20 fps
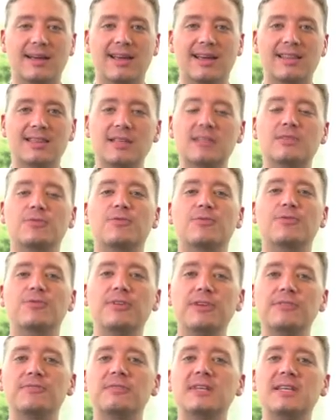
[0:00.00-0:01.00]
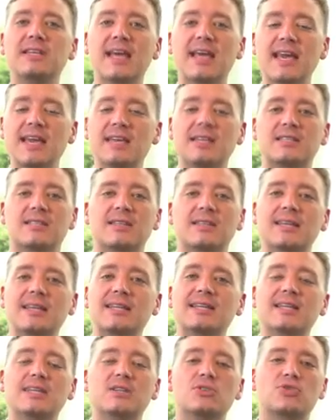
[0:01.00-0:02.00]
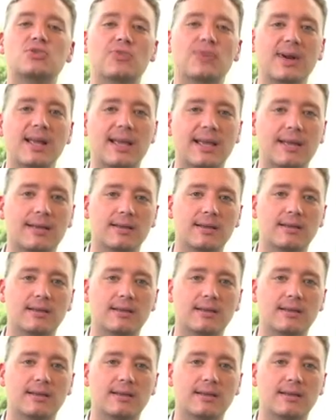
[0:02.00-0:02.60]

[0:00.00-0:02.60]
And that's 50 days that they didn't drink.